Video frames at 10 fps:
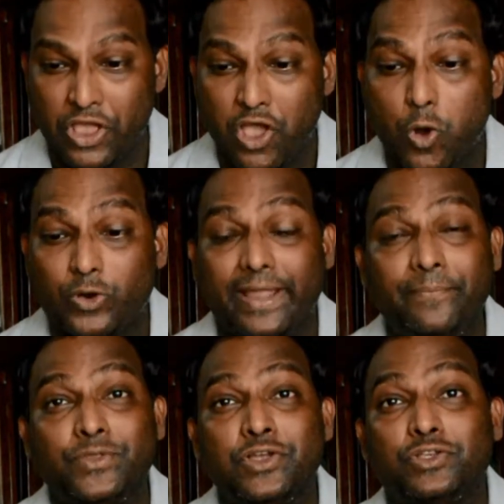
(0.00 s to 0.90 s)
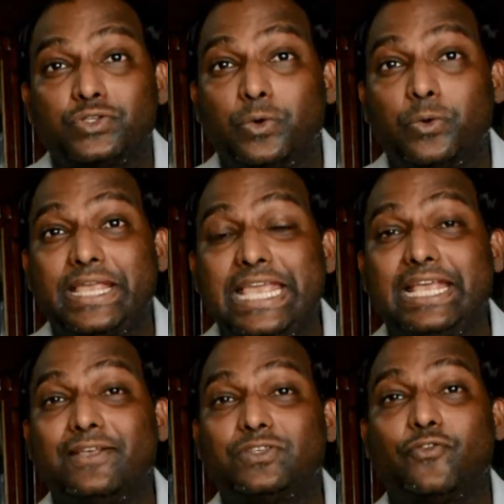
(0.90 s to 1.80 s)
Okay, so he
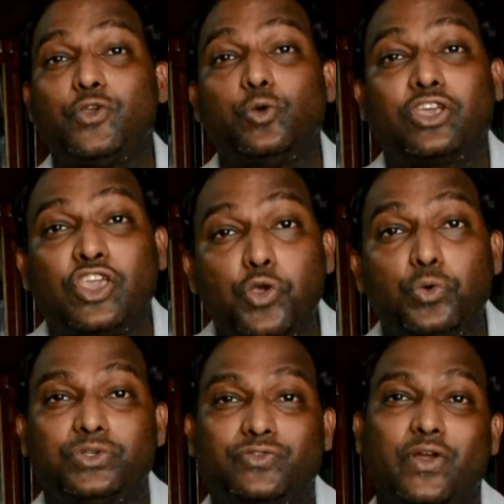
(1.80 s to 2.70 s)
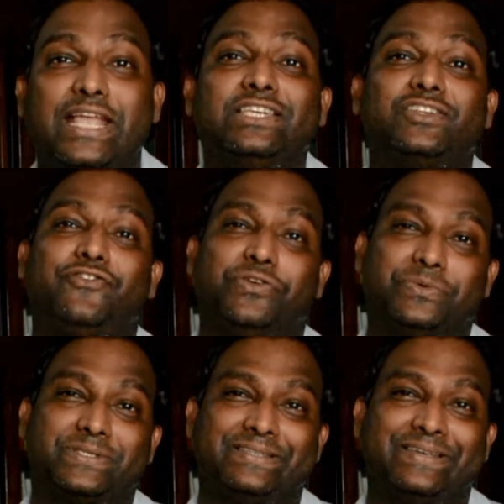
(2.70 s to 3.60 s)
gives a few cues for
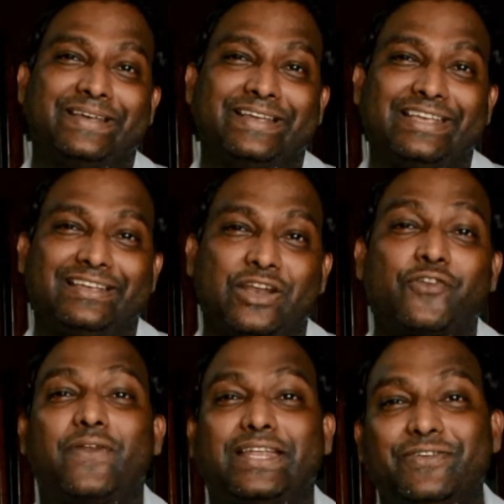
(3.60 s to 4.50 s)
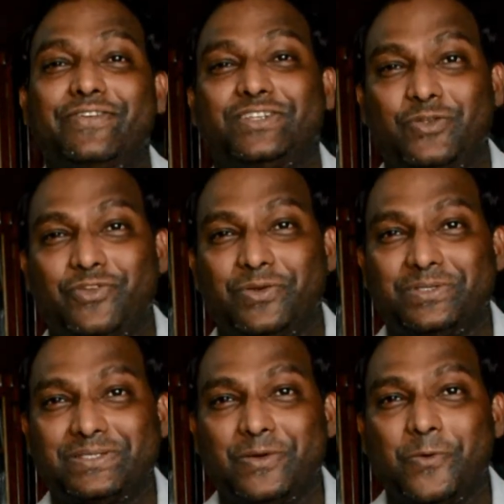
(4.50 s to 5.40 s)
interviews, reflective
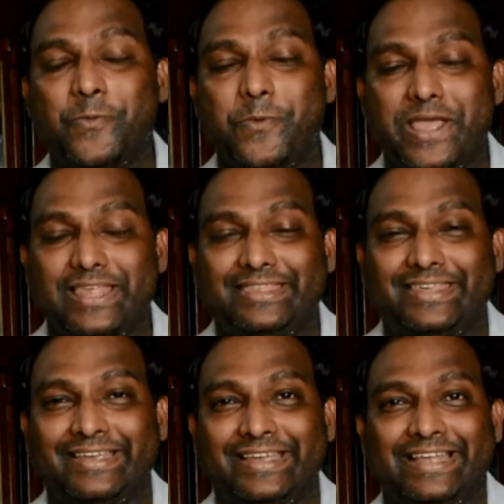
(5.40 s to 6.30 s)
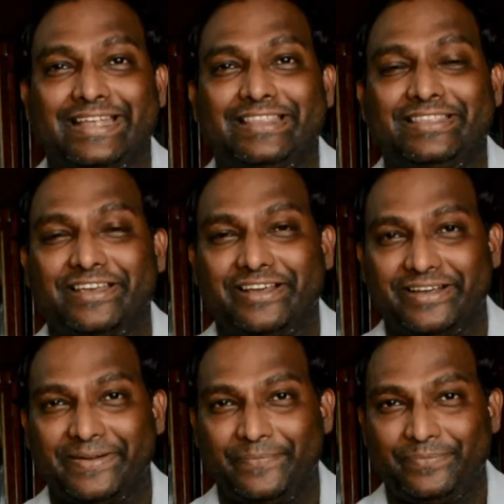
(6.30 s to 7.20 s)
interviews with
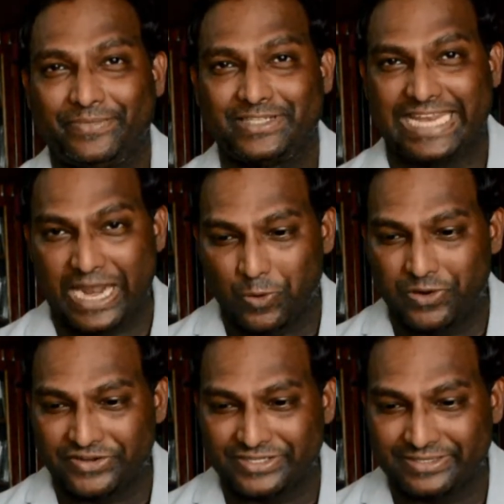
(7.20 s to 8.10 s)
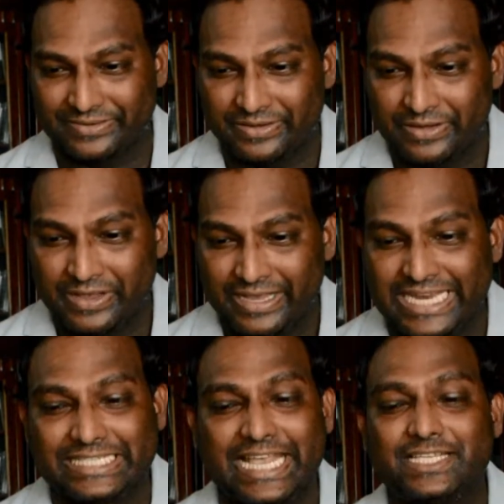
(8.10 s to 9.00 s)
the stakeholders. He
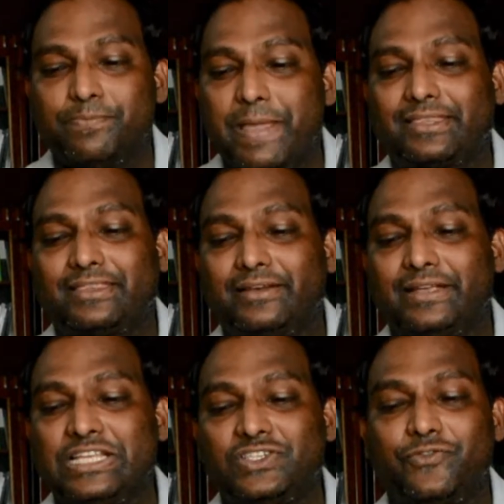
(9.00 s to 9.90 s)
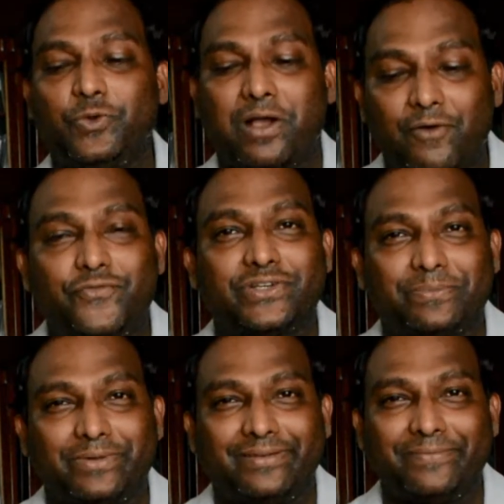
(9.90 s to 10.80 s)
says, make the interview
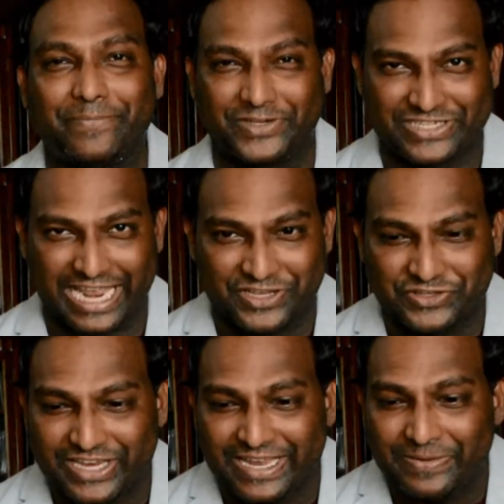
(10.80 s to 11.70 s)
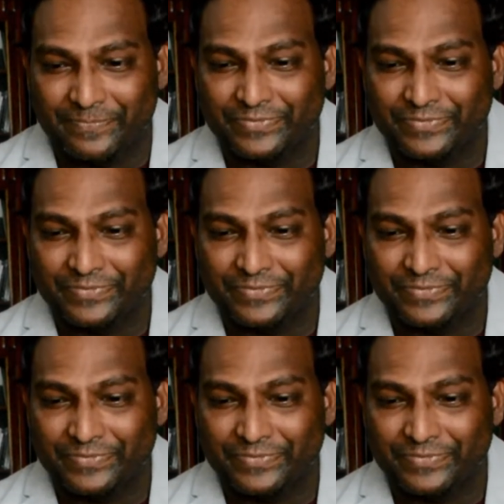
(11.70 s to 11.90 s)
comfortable but challenging.